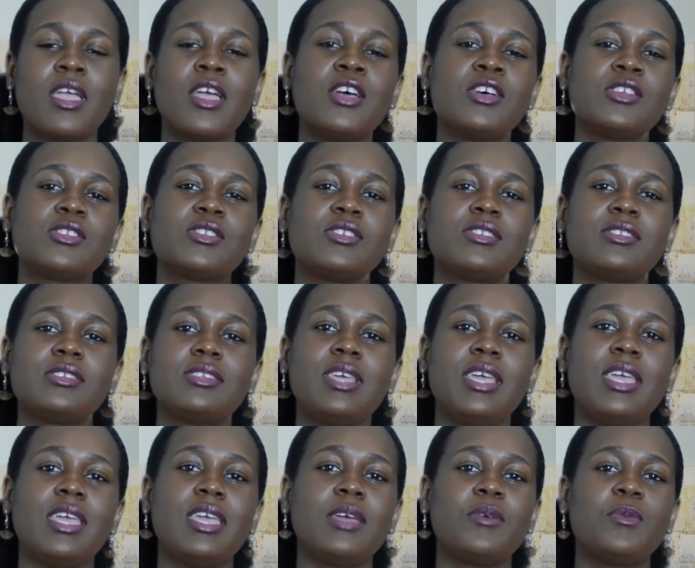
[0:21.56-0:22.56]
So
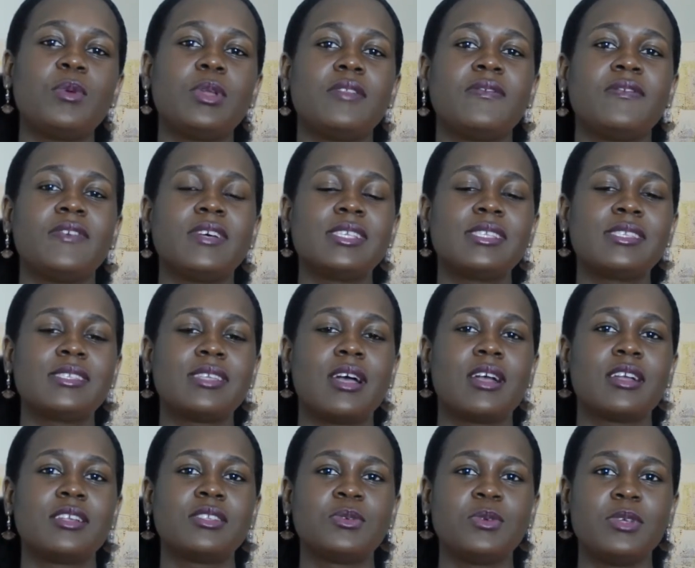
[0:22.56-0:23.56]
today we'll first
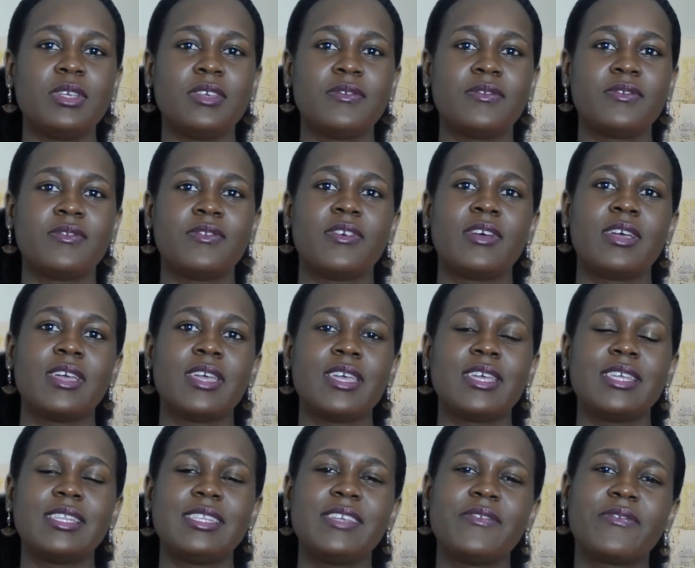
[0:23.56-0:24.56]
start with
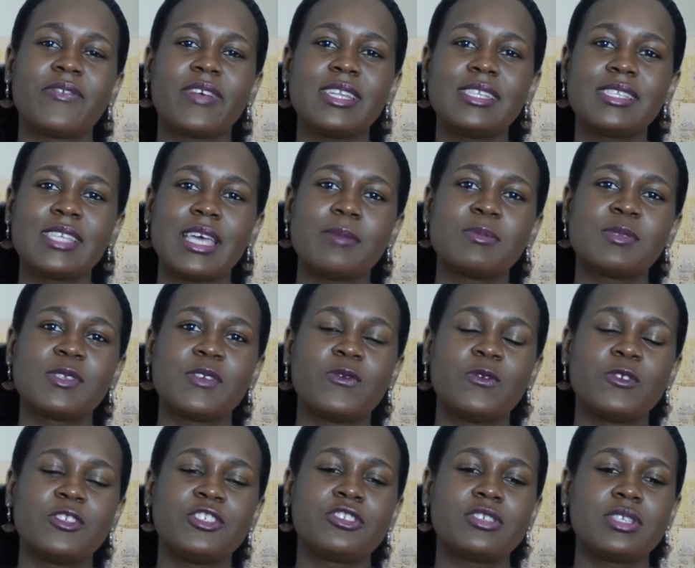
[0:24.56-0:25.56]
different types of
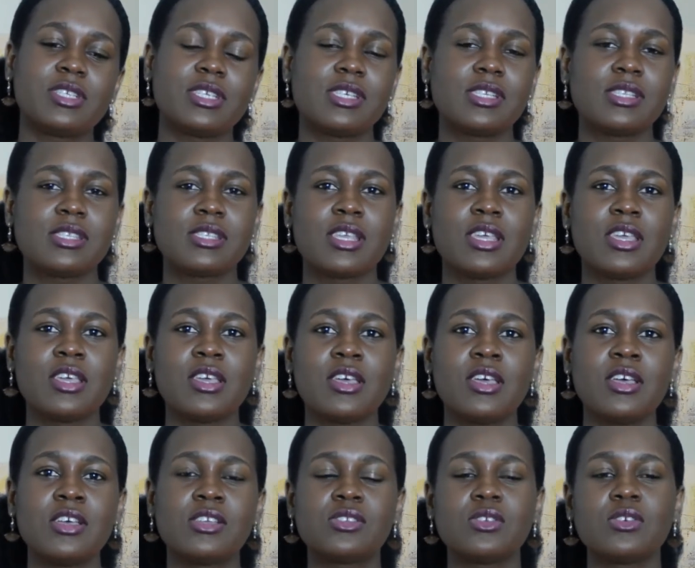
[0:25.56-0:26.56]
wish trainers.
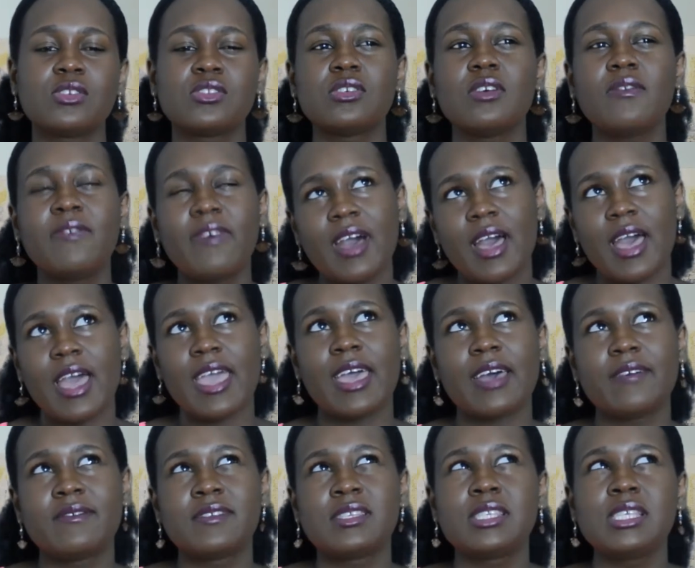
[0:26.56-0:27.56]
So far I have
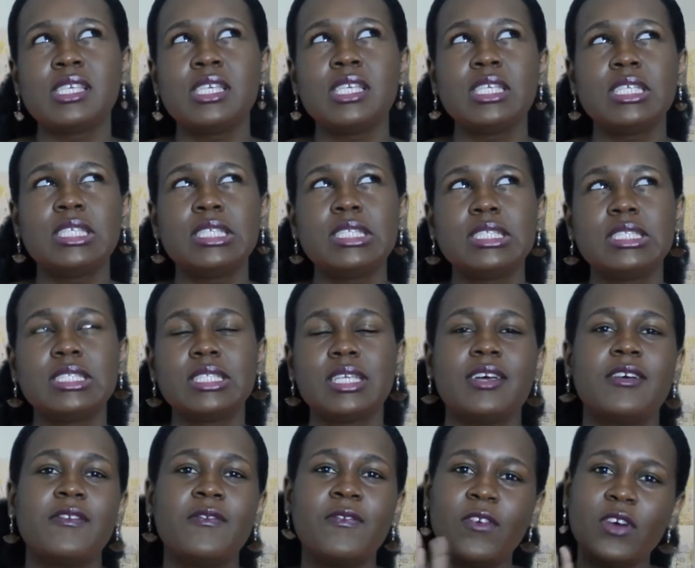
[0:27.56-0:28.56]
seen
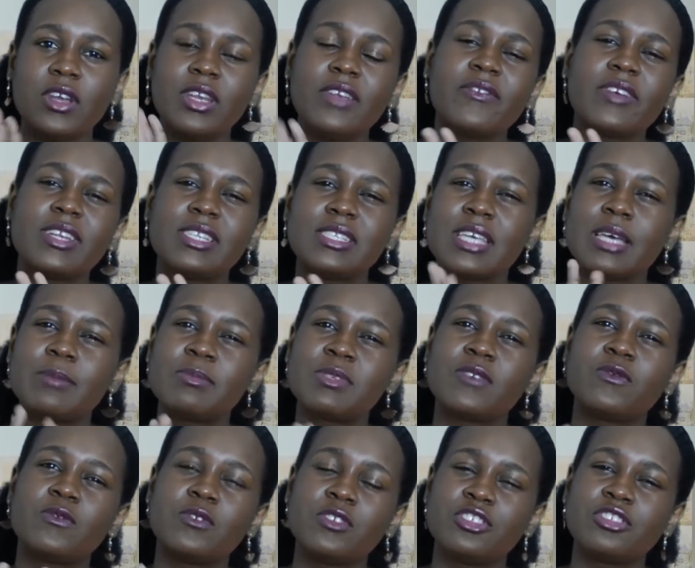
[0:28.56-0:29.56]
4 different types of
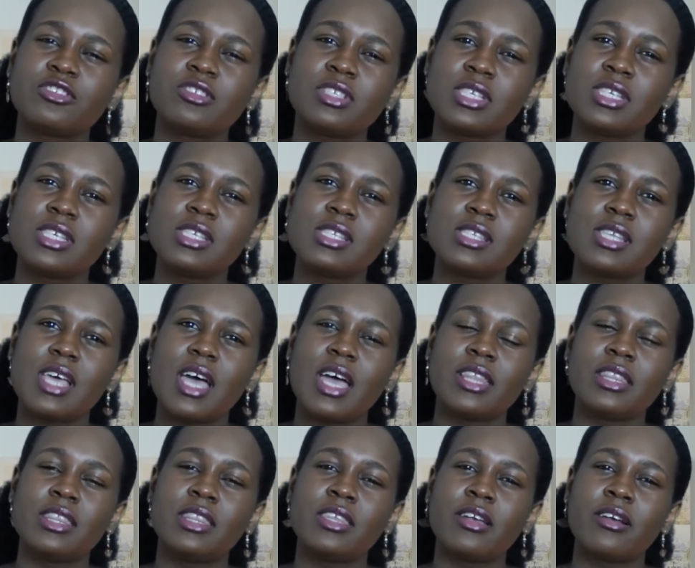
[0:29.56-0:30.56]
wish trainers, and
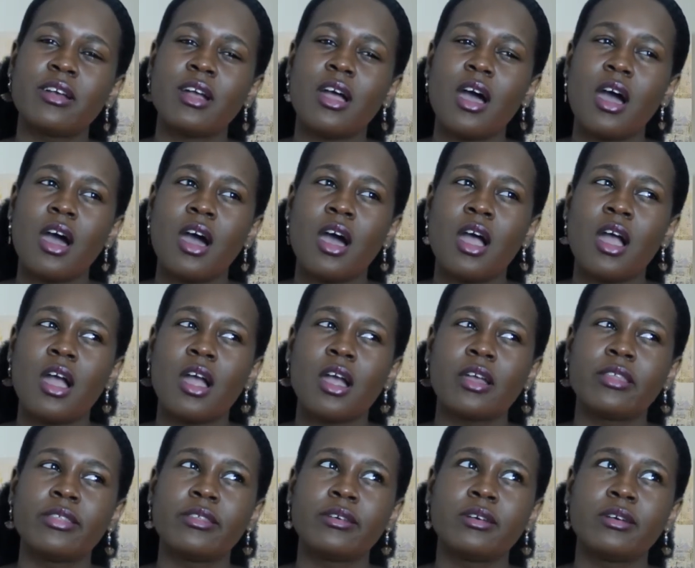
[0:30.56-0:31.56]
there are
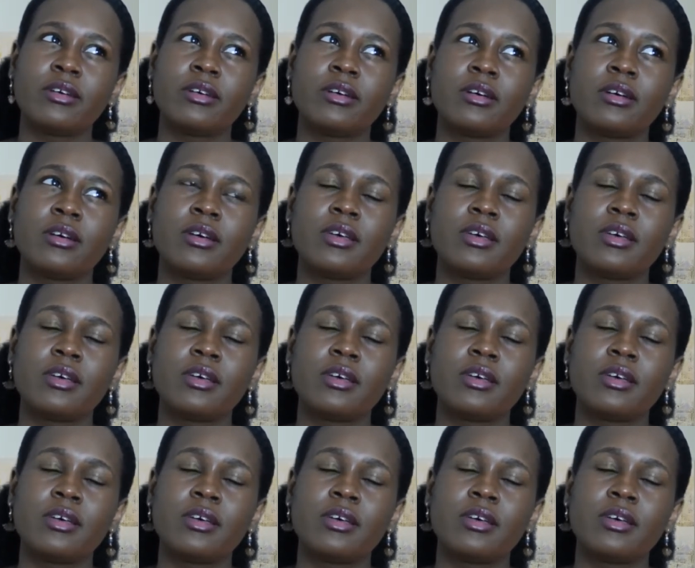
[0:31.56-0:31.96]
the